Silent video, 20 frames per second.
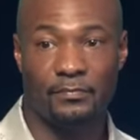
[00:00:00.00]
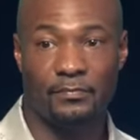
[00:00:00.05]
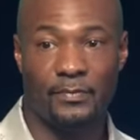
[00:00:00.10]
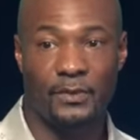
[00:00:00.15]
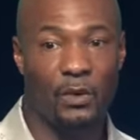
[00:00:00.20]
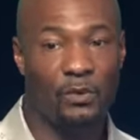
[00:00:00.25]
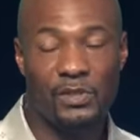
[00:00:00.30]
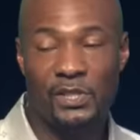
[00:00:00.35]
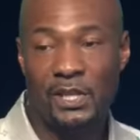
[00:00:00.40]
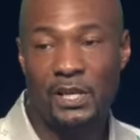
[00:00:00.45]

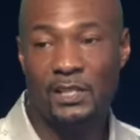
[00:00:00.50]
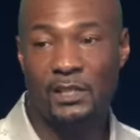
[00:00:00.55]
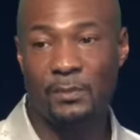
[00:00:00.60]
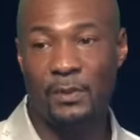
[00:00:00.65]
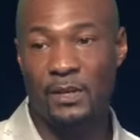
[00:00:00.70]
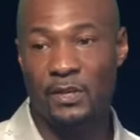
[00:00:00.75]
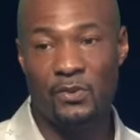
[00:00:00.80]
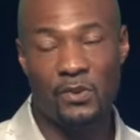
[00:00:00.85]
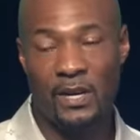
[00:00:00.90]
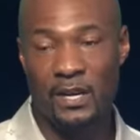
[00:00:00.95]
Don't judge
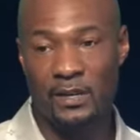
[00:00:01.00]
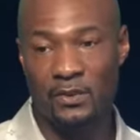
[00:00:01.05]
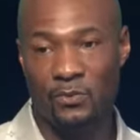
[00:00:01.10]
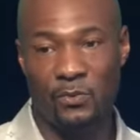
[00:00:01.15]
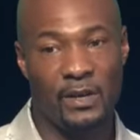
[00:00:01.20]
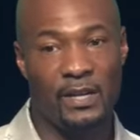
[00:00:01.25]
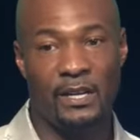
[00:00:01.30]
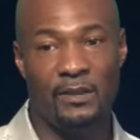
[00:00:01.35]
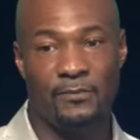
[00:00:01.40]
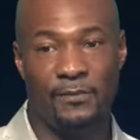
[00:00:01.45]
me. You couldn't
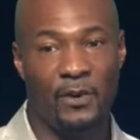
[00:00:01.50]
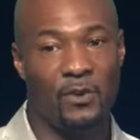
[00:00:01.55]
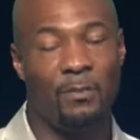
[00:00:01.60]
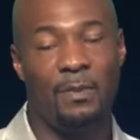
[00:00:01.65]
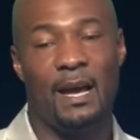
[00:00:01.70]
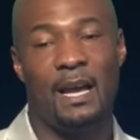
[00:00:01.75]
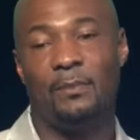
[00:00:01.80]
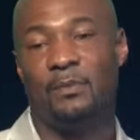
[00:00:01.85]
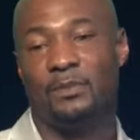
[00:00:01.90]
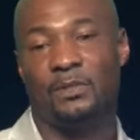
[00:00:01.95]
read four
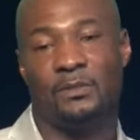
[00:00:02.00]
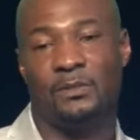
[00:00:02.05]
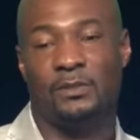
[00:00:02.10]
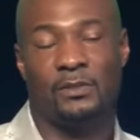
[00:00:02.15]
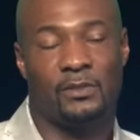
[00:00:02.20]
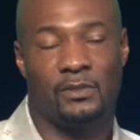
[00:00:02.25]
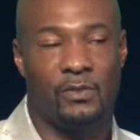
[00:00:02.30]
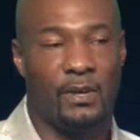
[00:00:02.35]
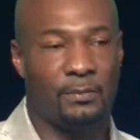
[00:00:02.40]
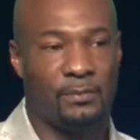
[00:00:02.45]
Bible
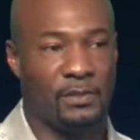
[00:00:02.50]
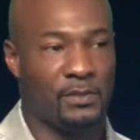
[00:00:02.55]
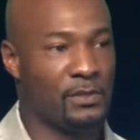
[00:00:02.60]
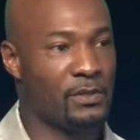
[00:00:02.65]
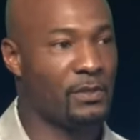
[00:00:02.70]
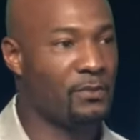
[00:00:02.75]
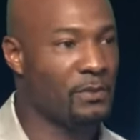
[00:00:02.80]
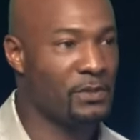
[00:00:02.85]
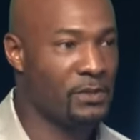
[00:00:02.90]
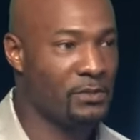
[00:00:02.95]
scriptures,
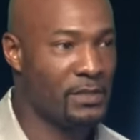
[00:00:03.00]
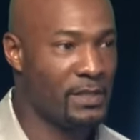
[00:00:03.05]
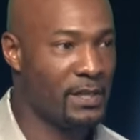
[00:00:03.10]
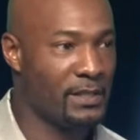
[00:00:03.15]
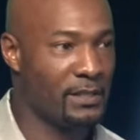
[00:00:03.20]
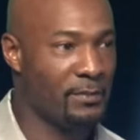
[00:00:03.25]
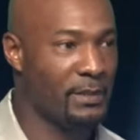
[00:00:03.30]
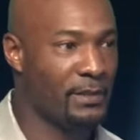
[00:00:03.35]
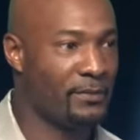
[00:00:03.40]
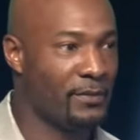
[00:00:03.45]
so what you
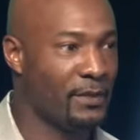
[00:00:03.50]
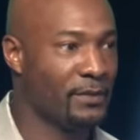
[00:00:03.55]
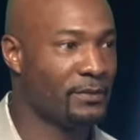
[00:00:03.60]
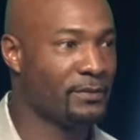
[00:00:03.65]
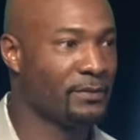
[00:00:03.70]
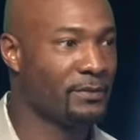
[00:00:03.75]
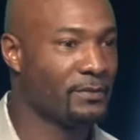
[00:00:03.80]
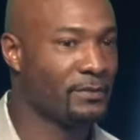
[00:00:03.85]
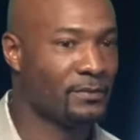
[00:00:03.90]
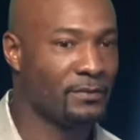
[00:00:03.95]
judging me for?
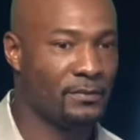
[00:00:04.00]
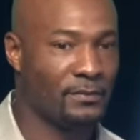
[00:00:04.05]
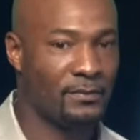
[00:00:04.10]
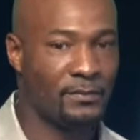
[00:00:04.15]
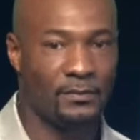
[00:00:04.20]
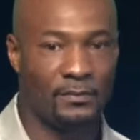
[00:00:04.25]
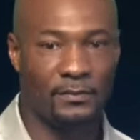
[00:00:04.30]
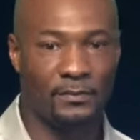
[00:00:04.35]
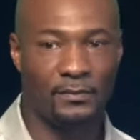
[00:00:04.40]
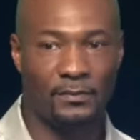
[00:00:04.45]

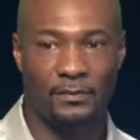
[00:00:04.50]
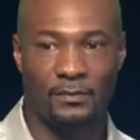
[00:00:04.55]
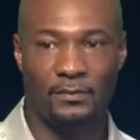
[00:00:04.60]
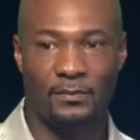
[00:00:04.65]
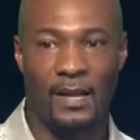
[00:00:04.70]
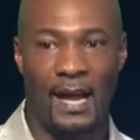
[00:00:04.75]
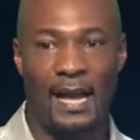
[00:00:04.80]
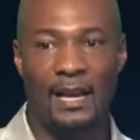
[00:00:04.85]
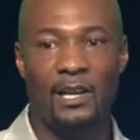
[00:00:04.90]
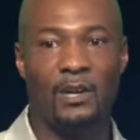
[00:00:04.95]

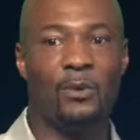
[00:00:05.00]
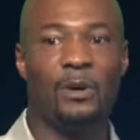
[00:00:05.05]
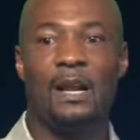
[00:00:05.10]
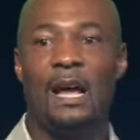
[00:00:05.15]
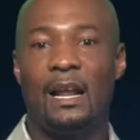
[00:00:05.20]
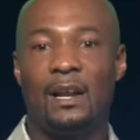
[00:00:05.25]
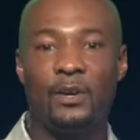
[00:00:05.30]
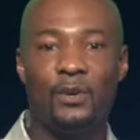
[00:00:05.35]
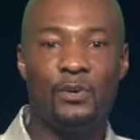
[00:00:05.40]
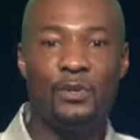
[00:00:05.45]
I know what
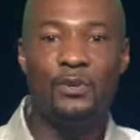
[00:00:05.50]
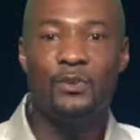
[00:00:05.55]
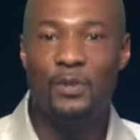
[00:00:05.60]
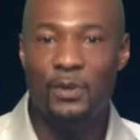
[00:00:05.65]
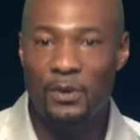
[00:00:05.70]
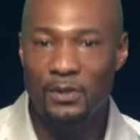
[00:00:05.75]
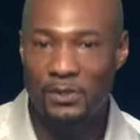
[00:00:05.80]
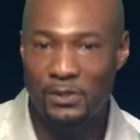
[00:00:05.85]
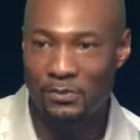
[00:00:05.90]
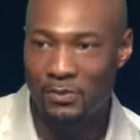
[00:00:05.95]
I know, you
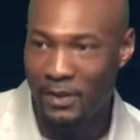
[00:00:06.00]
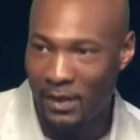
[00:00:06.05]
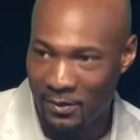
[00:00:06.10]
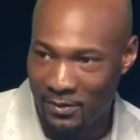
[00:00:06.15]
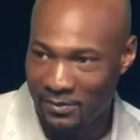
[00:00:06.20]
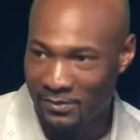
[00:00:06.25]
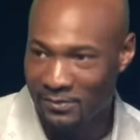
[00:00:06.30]
know what you know.